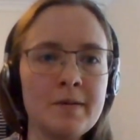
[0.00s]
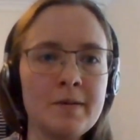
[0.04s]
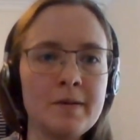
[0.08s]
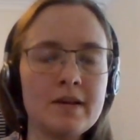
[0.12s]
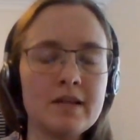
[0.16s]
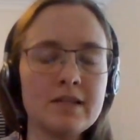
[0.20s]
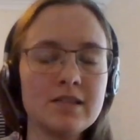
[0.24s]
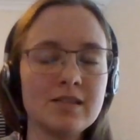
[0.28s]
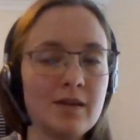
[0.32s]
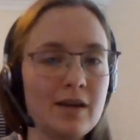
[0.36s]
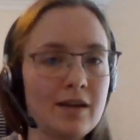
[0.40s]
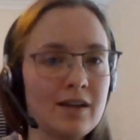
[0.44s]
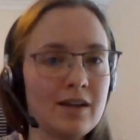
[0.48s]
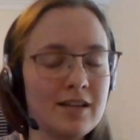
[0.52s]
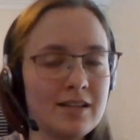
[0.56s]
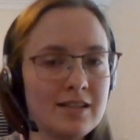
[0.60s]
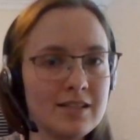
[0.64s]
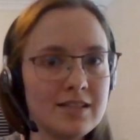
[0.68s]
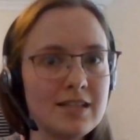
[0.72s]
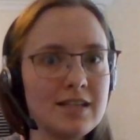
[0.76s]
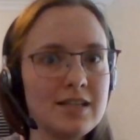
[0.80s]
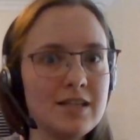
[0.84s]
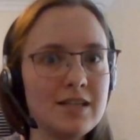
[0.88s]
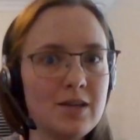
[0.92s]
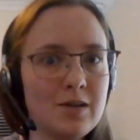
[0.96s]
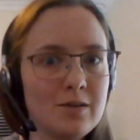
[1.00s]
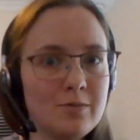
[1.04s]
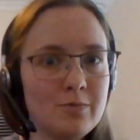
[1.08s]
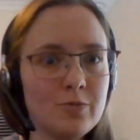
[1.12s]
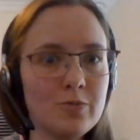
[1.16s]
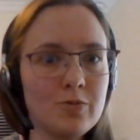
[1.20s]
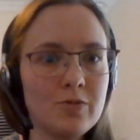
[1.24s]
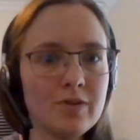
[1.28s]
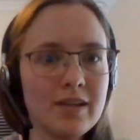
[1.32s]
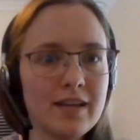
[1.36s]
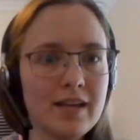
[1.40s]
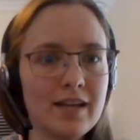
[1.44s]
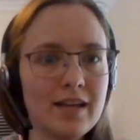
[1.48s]
So I continued
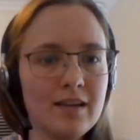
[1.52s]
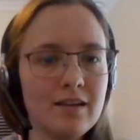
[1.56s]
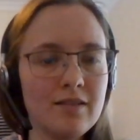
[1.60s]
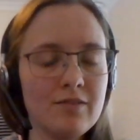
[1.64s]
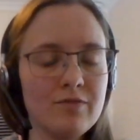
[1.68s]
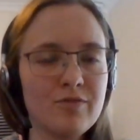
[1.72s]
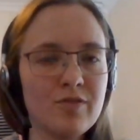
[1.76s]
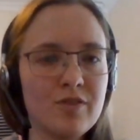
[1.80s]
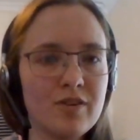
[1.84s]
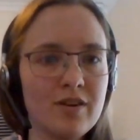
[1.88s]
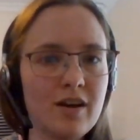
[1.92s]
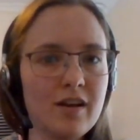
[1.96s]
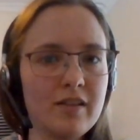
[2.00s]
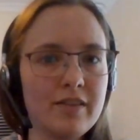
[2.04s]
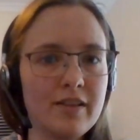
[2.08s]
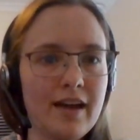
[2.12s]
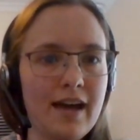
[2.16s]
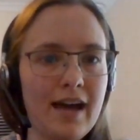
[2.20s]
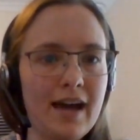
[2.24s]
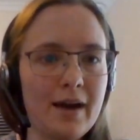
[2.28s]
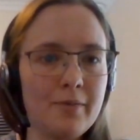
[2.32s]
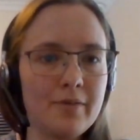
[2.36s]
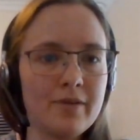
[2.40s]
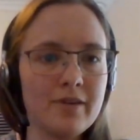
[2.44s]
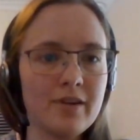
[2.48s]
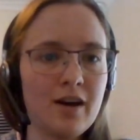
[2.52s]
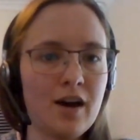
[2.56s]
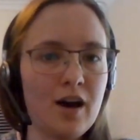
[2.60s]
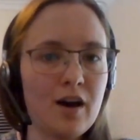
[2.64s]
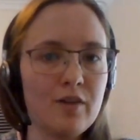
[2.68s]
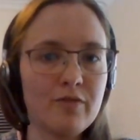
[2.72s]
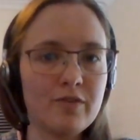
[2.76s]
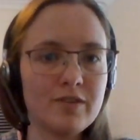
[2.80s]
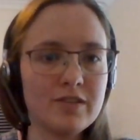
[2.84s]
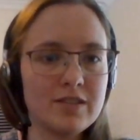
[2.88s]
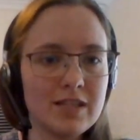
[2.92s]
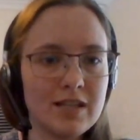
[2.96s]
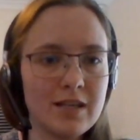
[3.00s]
walking for another hour and a half
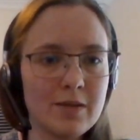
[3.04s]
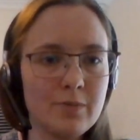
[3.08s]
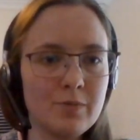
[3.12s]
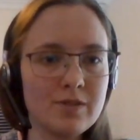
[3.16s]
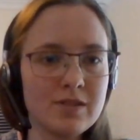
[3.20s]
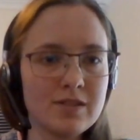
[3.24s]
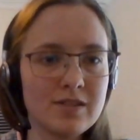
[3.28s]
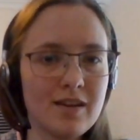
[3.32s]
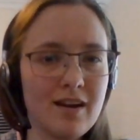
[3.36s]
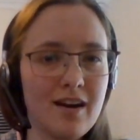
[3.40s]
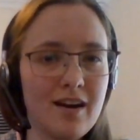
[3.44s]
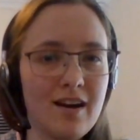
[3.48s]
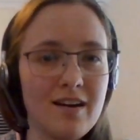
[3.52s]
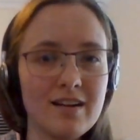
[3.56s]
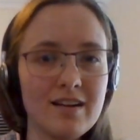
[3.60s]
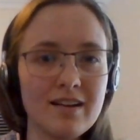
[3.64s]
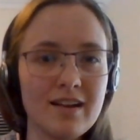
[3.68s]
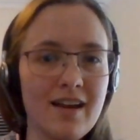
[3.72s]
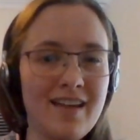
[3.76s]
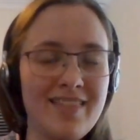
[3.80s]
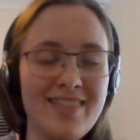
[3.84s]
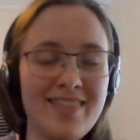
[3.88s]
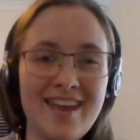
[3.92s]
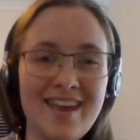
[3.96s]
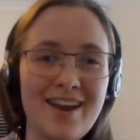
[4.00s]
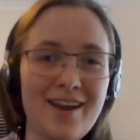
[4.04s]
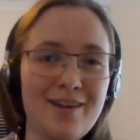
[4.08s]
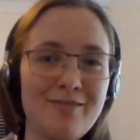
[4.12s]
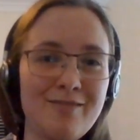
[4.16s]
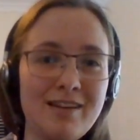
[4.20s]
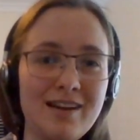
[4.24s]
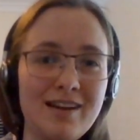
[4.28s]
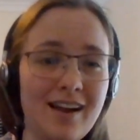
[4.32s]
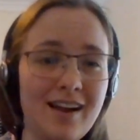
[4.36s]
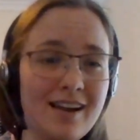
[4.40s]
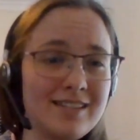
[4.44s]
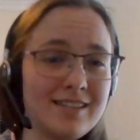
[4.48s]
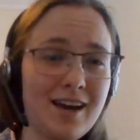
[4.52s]
until it was dark. And then I
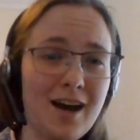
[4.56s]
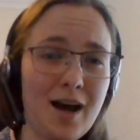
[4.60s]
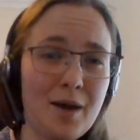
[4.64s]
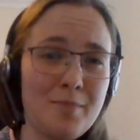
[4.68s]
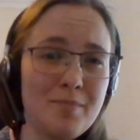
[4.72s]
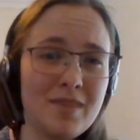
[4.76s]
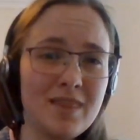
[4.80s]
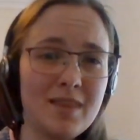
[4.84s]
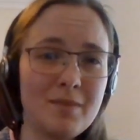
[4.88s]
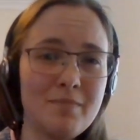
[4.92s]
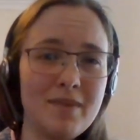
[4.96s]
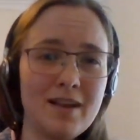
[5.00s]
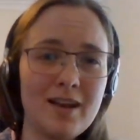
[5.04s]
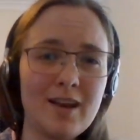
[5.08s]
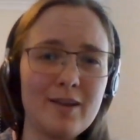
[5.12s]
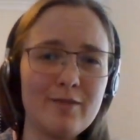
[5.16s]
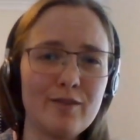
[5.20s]
realized I'm in the middle of a